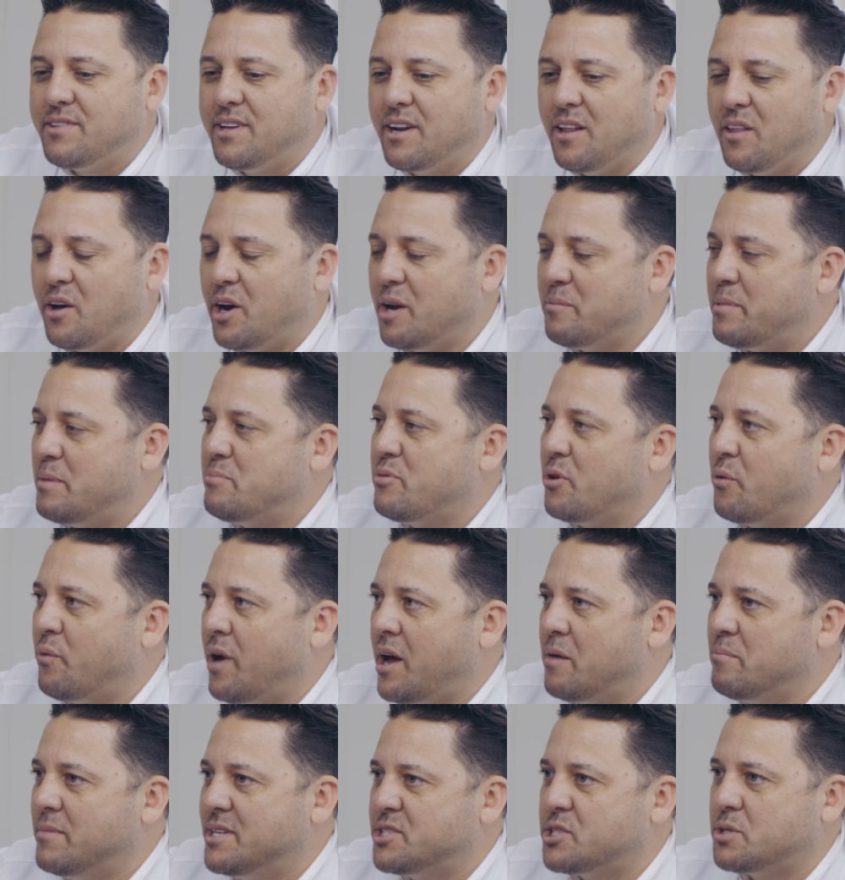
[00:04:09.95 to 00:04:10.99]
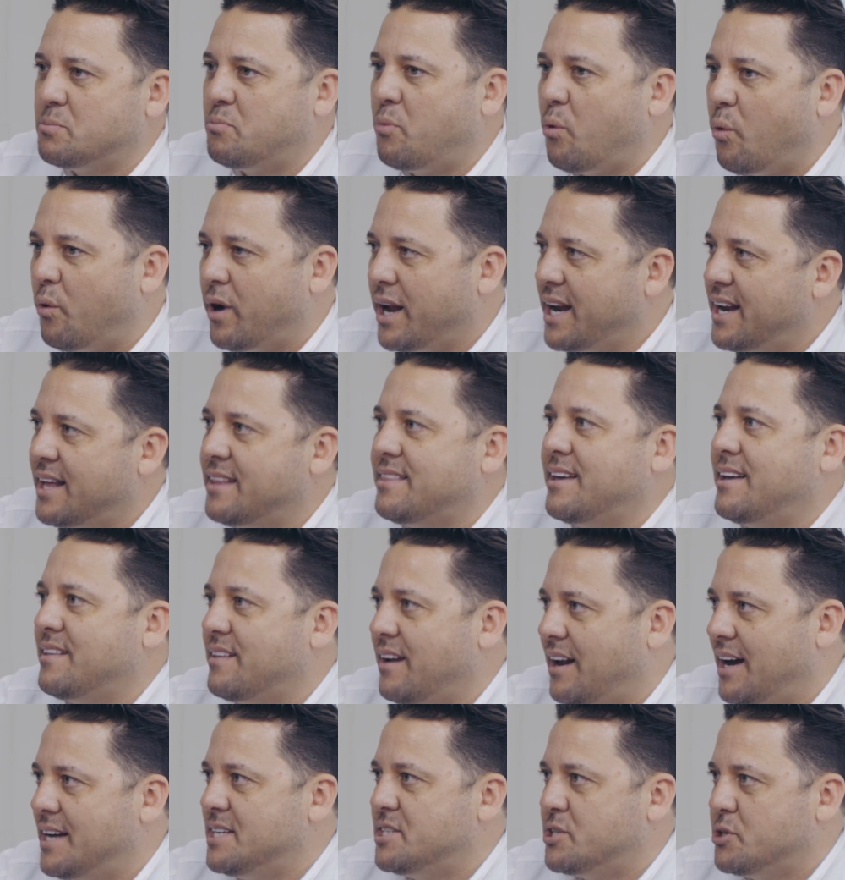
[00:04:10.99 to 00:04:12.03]
that a lot of people around me support anything
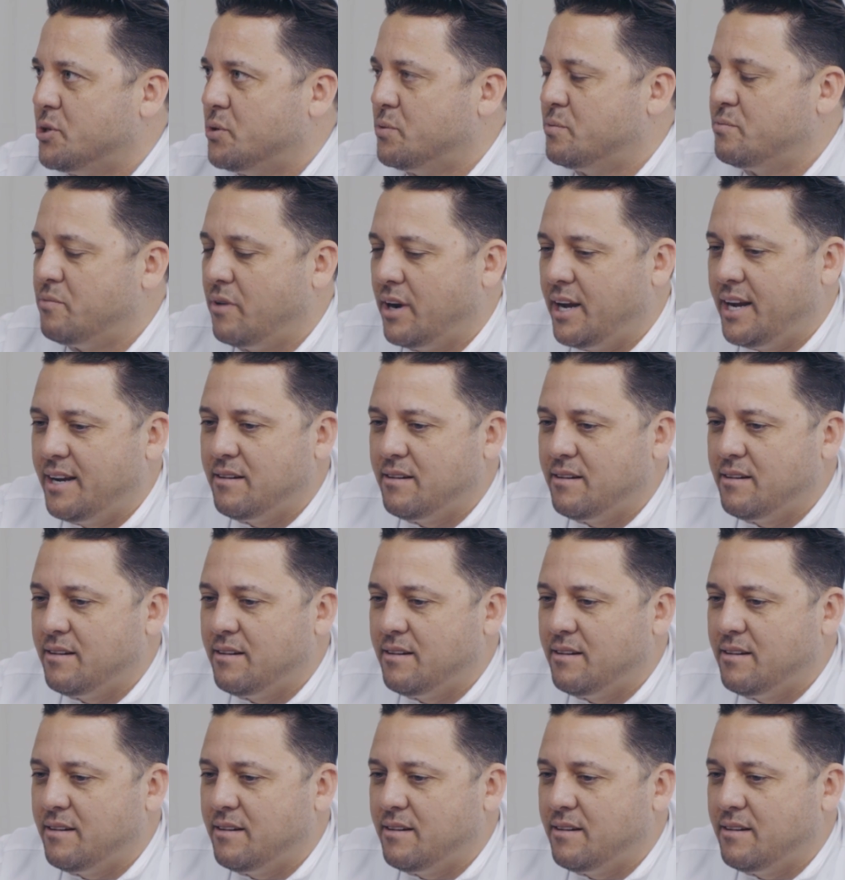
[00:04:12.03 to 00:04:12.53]
that I do, right?